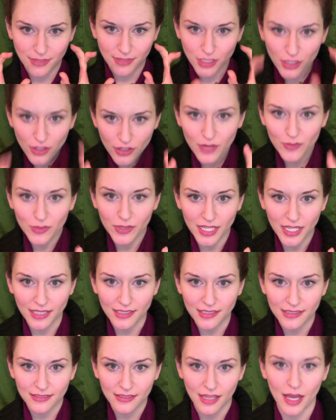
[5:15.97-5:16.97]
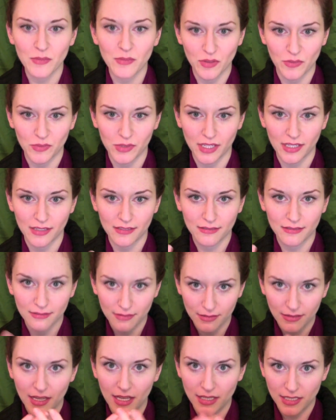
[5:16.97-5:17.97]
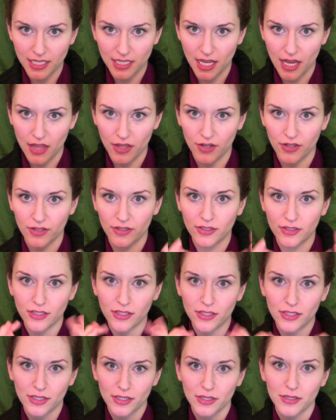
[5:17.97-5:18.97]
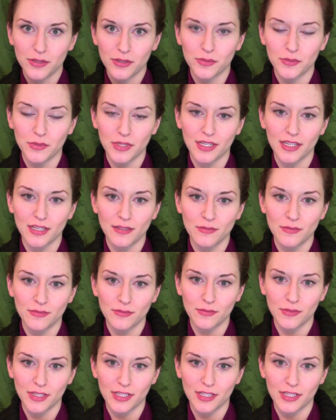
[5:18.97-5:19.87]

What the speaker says: You're complete. I'm complete. And together, we can